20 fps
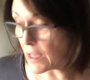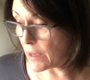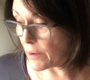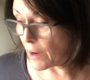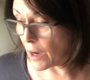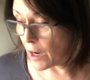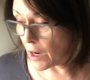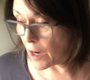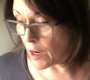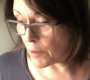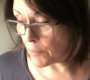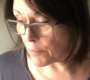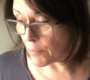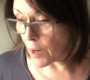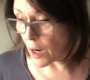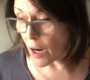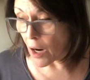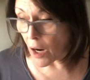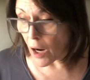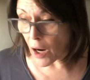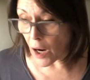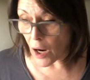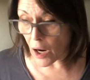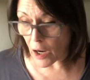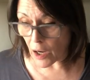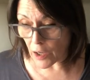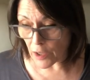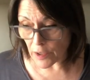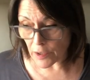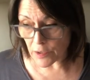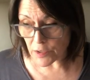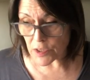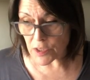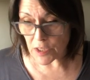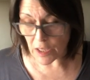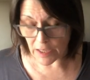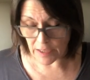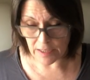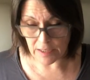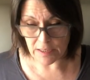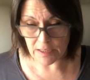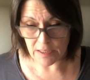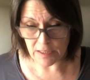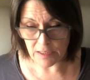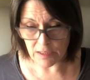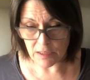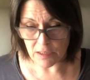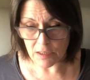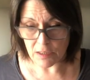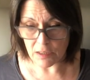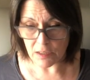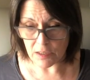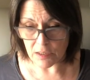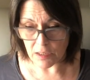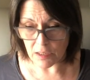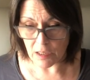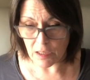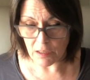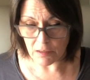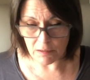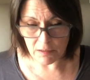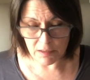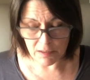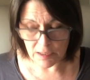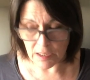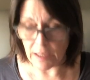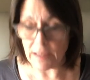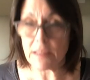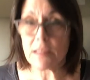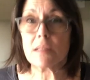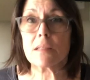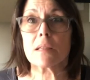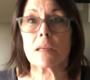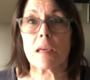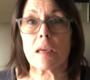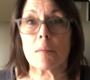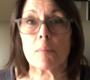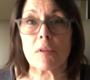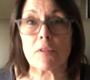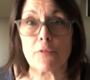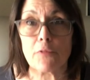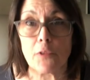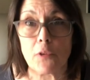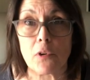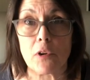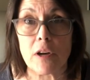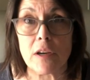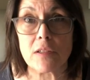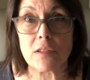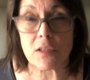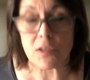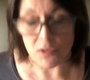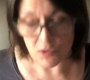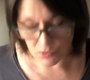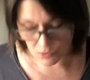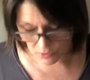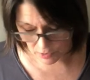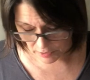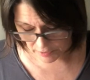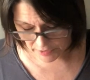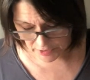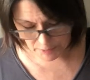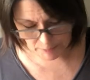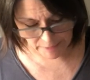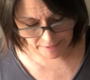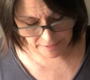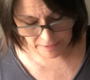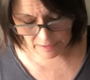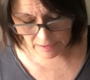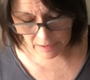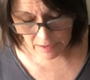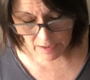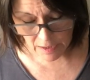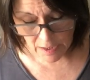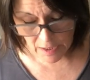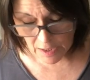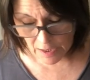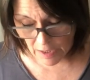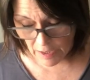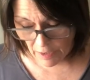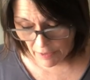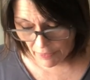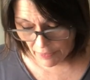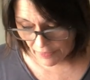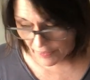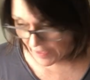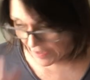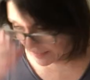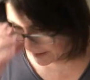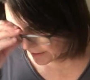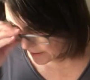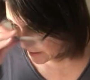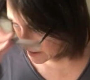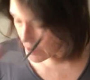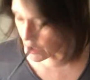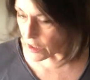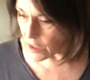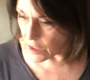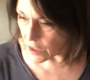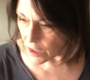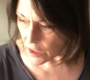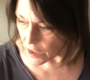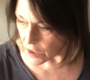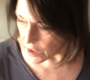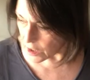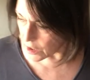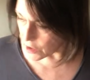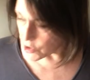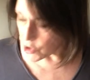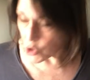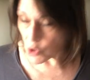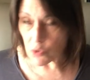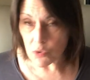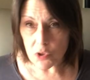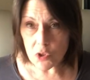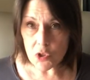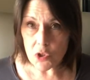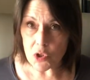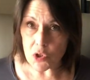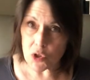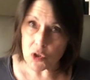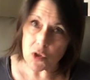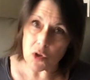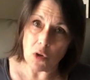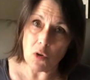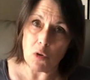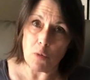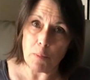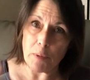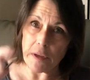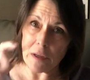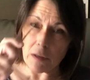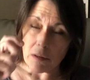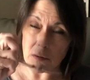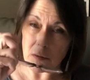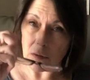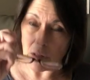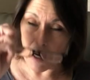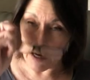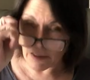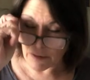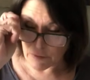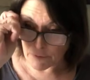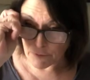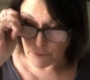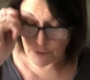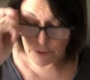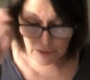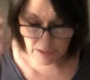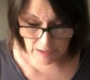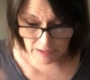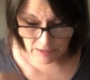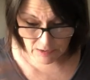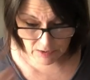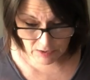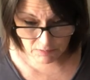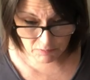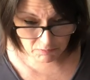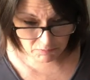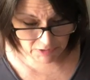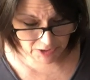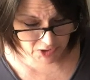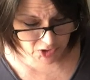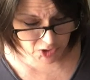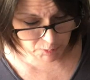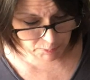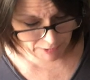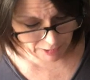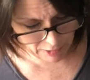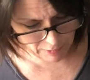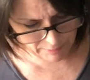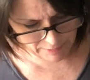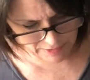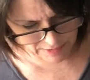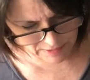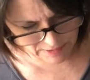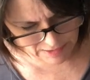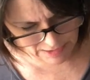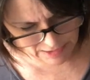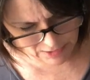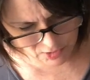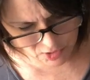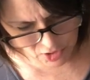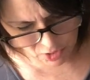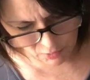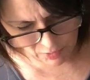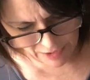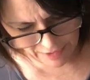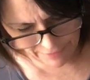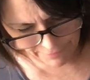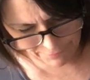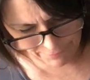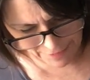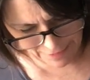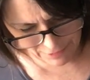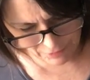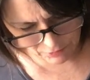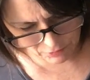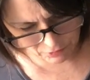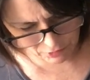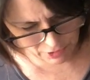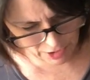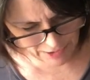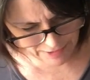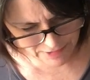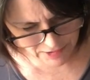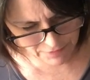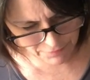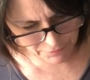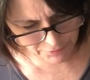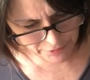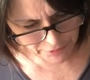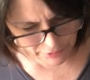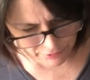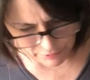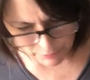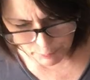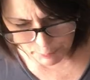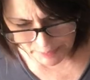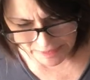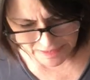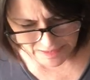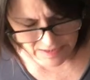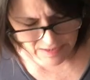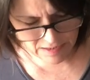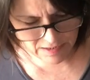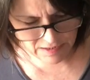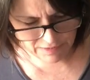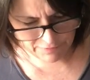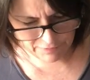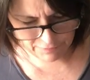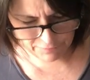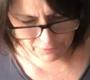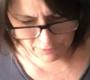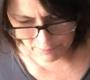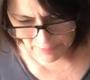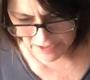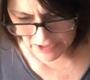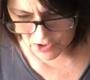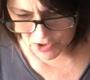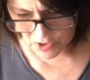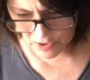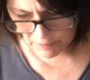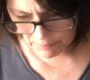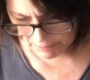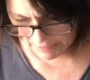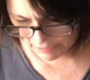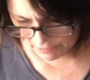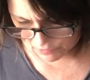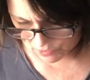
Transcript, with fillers: um, our scientists, the, uh, the scientists that came before us, historically speaking, they used soap in a lot of these experiments. And so I found lots of little pieces of information about